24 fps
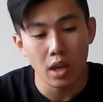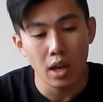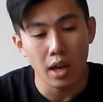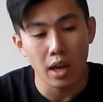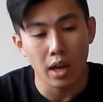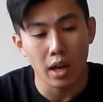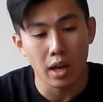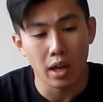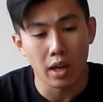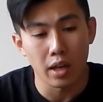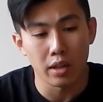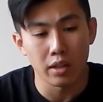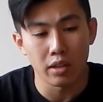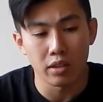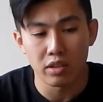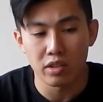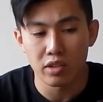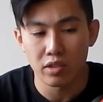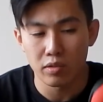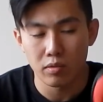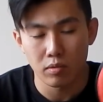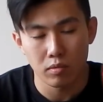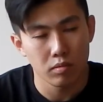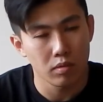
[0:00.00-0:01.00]
And
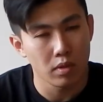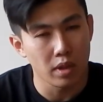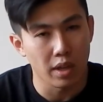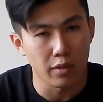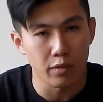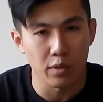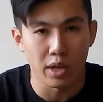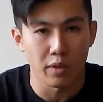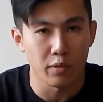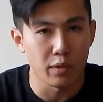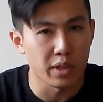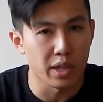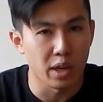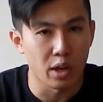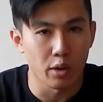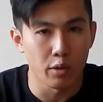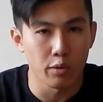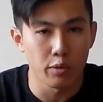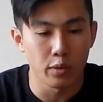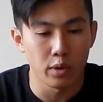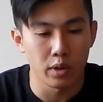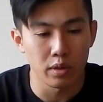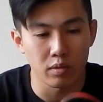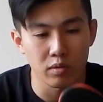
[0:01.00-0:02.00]
if you have a narrow
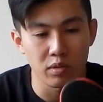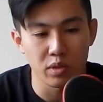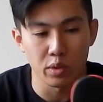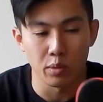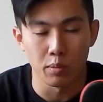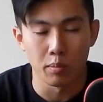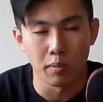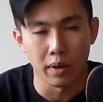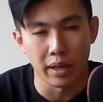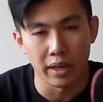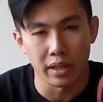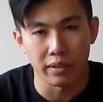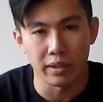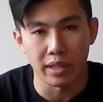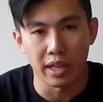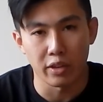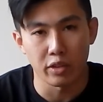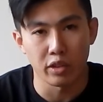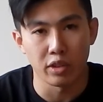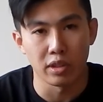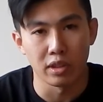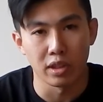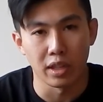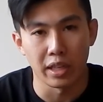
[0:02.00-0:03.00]
foot, you might
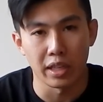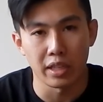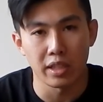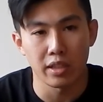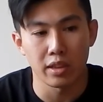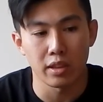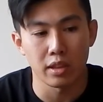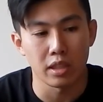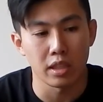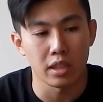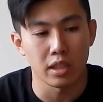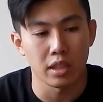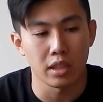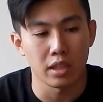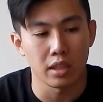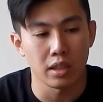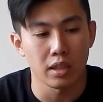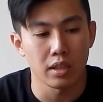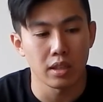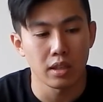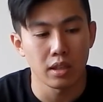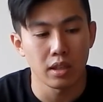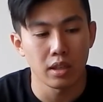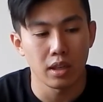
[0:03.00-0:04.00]
actually like the
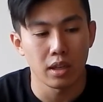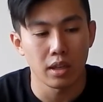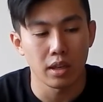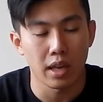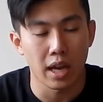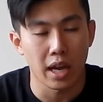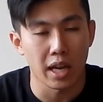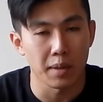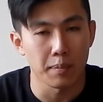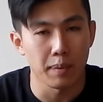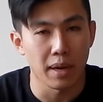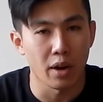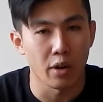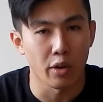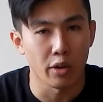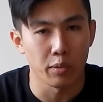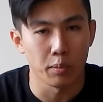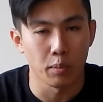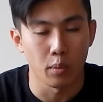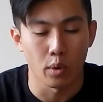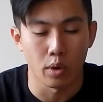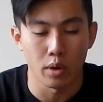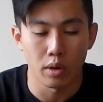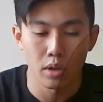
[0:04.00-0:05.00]
ADIPOWERS
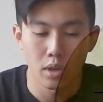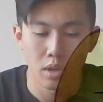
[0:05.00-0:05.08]
more.